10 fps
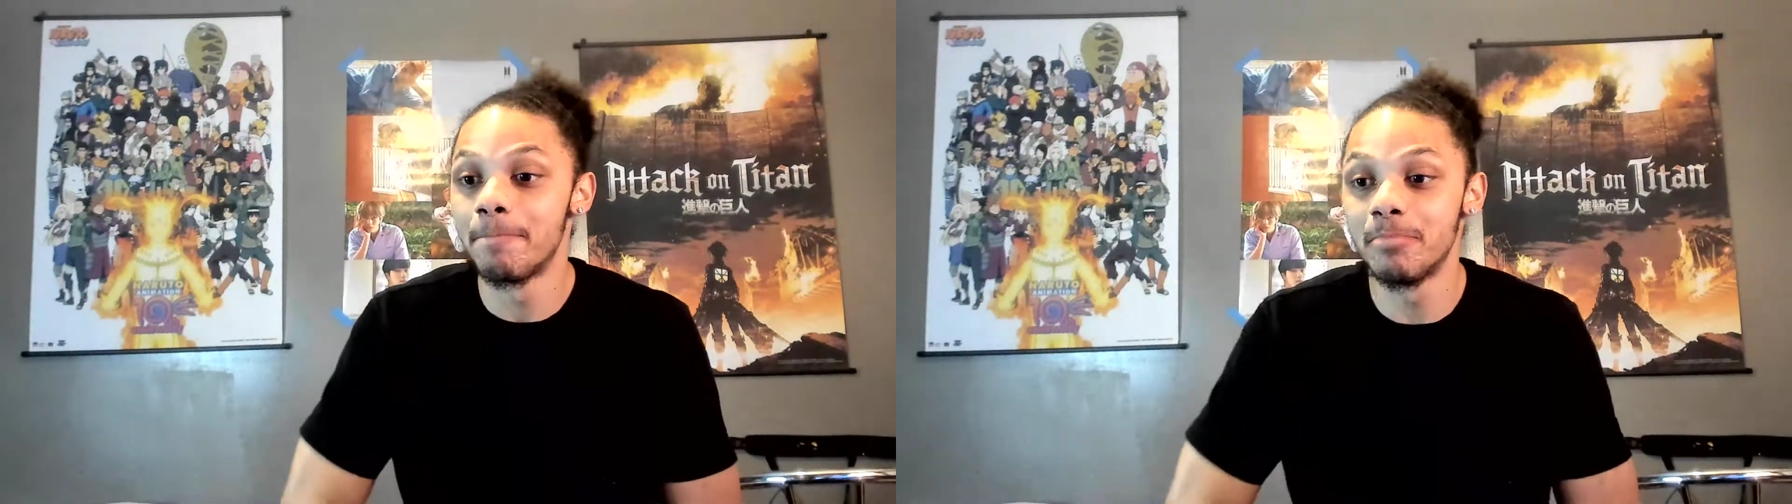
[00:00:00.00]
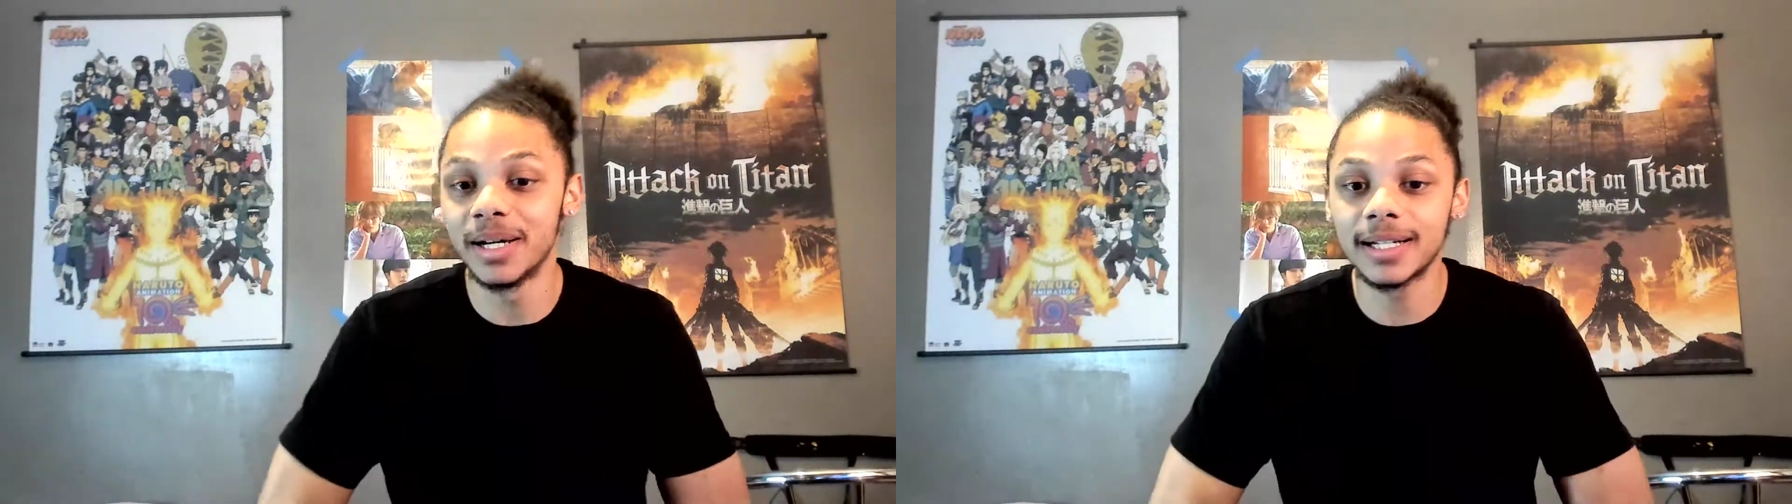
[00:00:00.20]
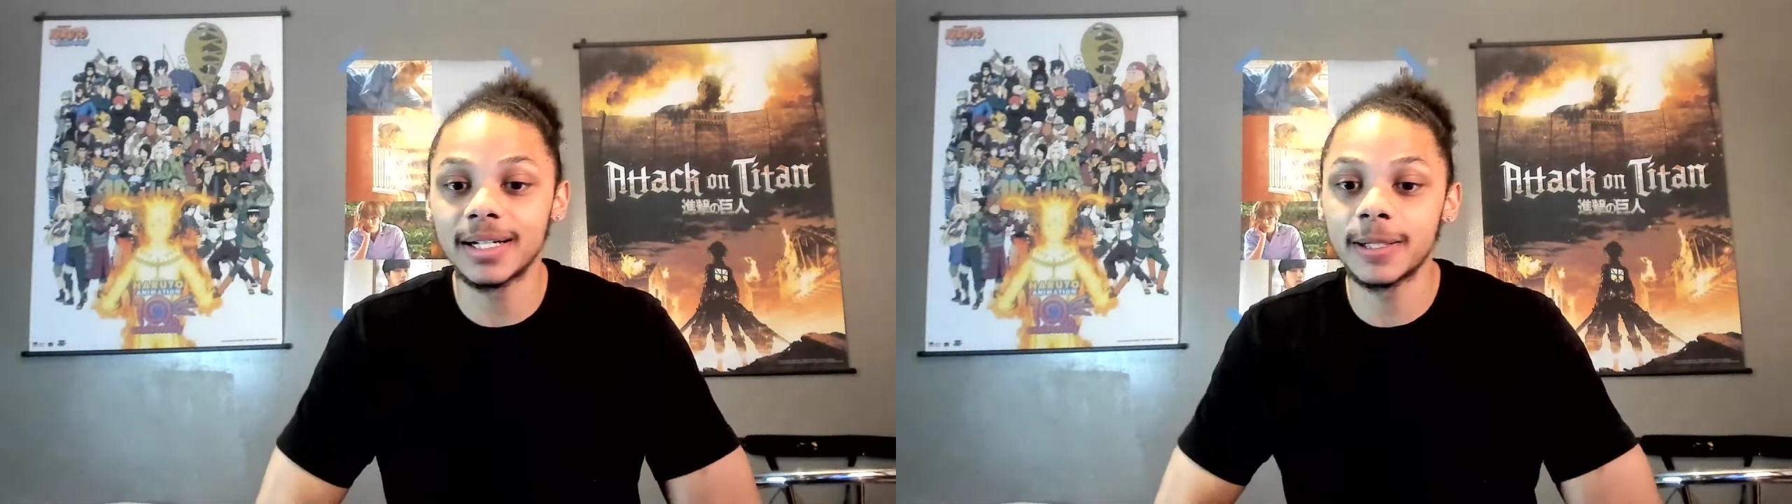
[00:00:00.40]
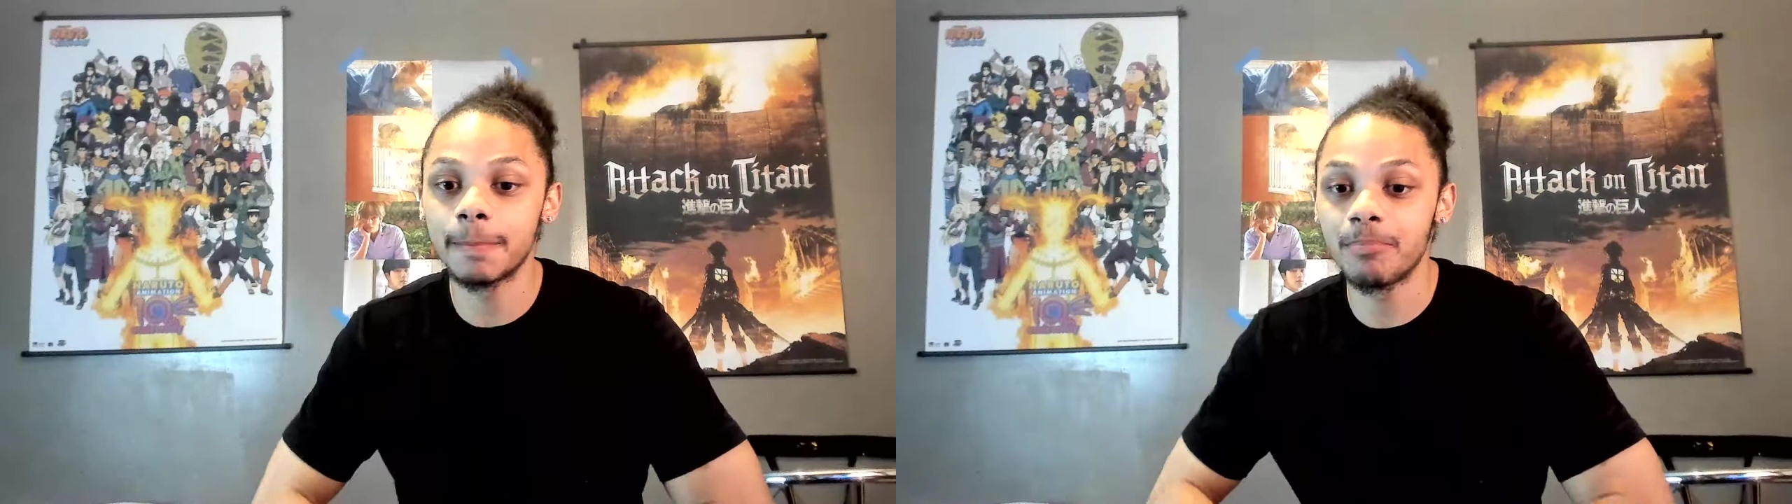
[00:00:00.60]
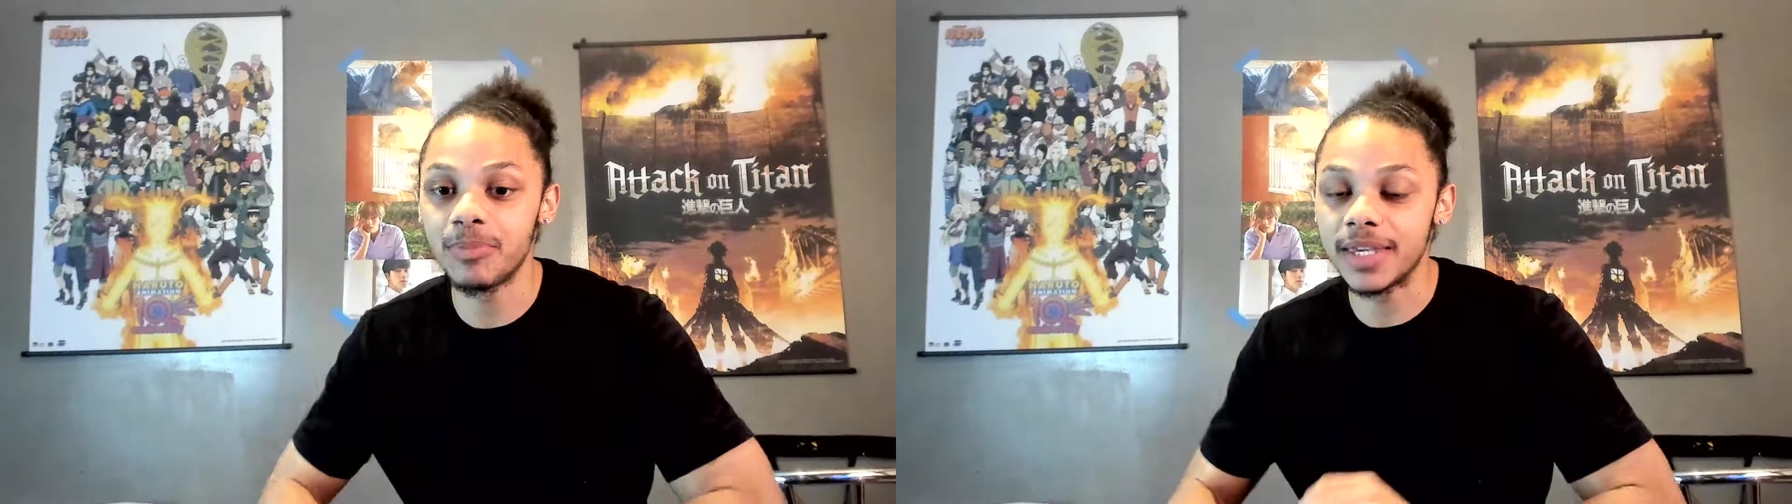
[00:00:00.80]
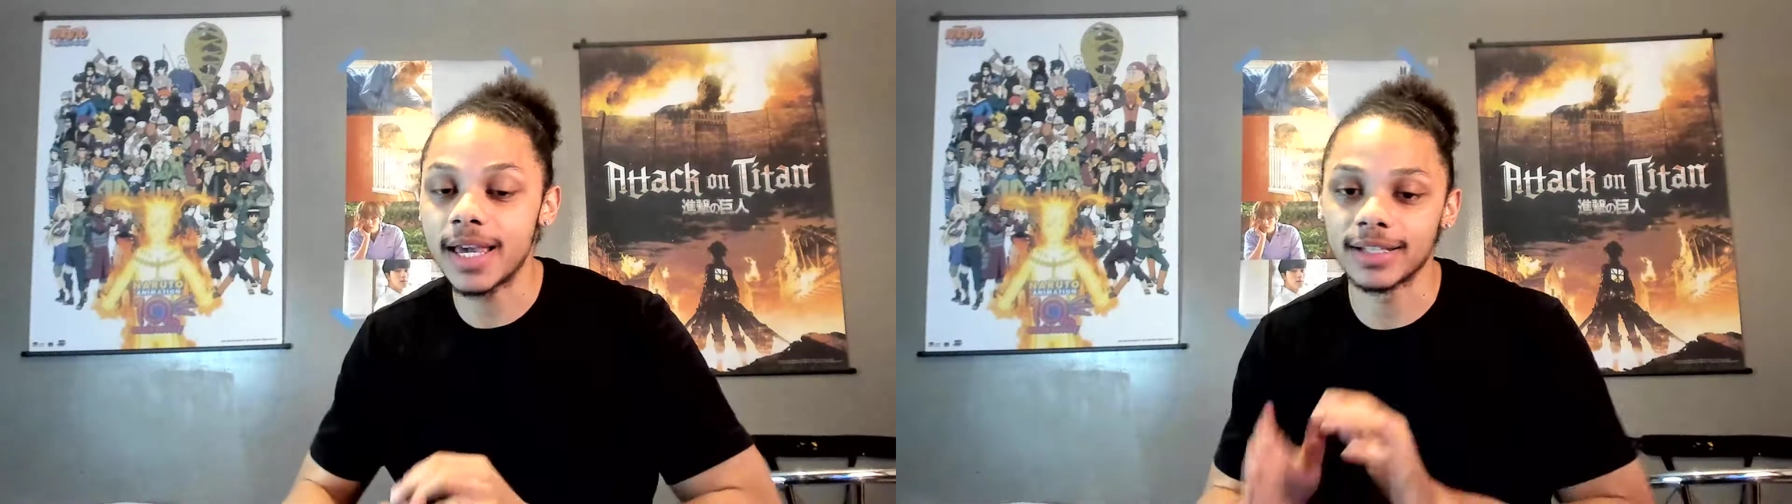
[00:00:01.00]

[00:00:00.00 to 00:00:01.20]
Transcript: But um, yeah,